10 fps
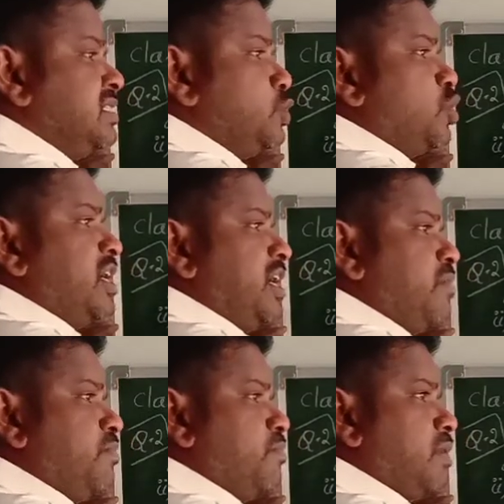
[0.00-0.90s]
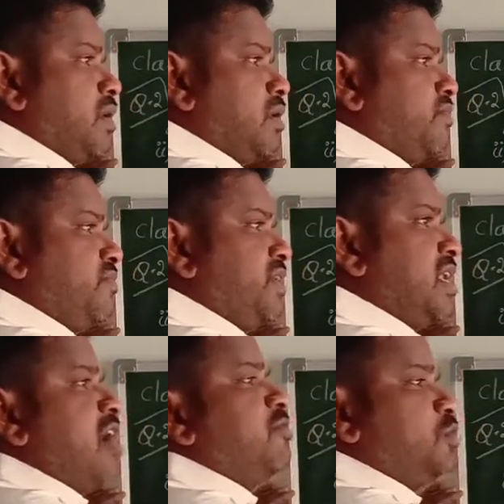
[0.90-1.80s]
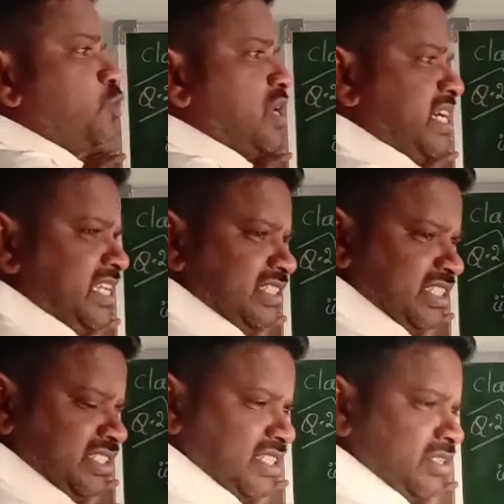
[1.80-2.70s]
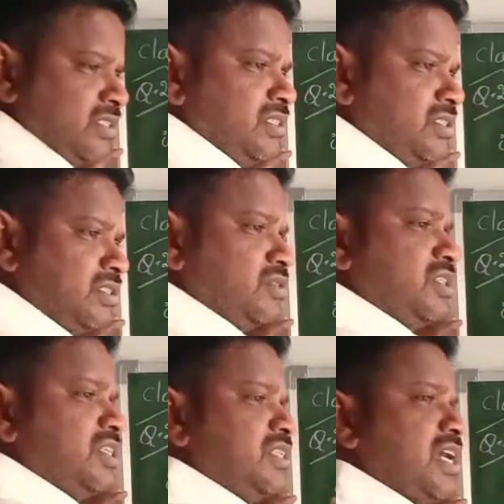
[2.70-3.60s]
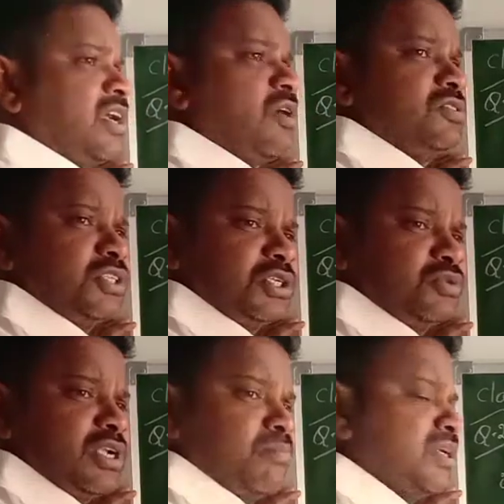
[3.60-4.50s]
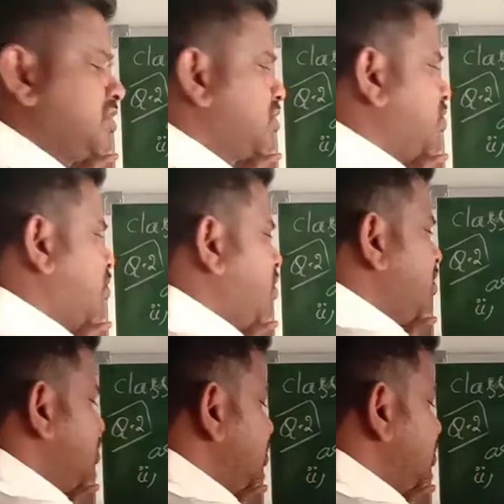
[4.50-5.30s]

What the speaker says: 215 after 216. So these are consecutive numbers. So